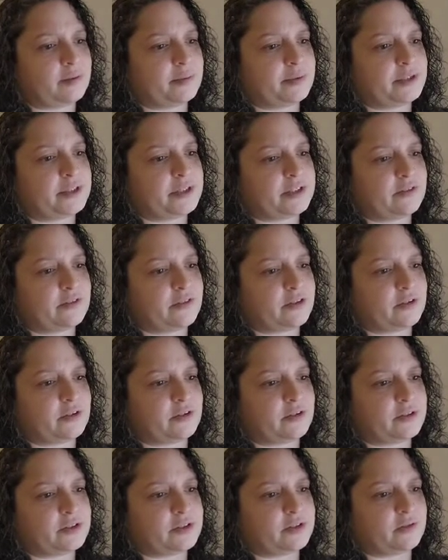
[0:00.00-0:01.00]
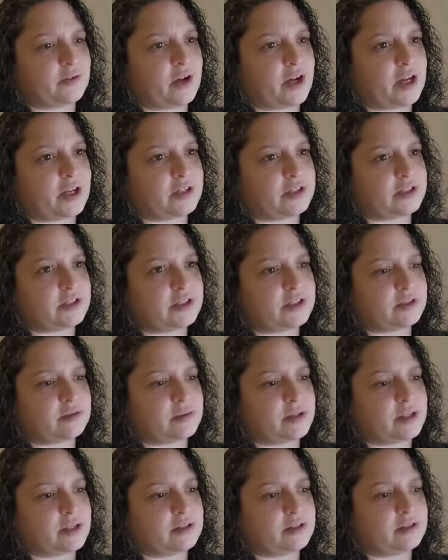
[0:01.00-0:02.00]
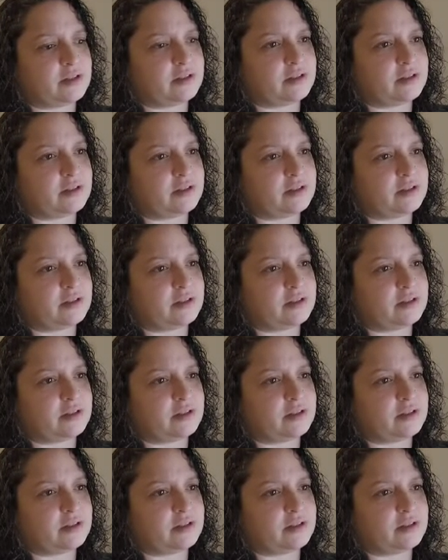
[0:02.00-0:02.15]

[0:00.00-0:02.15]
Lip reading: bit difficult to watch. It's been